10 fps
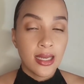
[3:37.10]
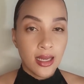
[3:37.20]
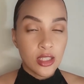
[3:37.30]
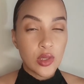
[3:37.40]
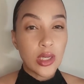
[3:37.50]

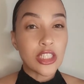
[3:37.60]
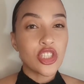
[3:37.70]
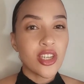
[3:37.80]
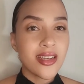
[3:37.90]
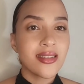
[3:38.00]
So a
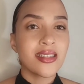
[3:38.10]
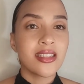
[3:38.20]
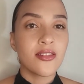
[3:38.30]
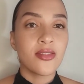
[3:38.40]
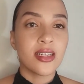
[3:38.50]
share
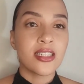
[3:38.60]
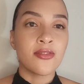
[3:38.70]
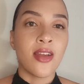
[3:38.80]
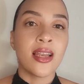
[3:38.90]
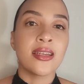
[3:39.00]
certificate
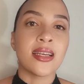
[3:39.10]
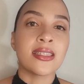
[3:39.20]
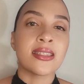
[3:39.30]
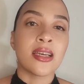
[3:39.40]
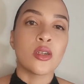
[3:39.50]

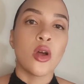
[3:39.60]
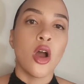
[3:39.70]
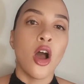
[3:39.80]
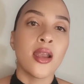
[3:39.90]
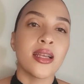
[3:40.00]
validates that
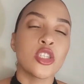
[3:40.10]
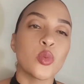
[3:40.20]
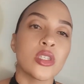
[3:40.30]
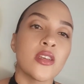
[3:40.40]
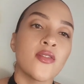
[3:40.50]
on a
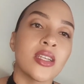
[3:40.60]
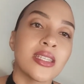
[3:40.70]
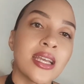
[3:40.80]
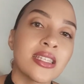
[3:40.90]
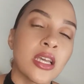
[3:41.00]
specific date,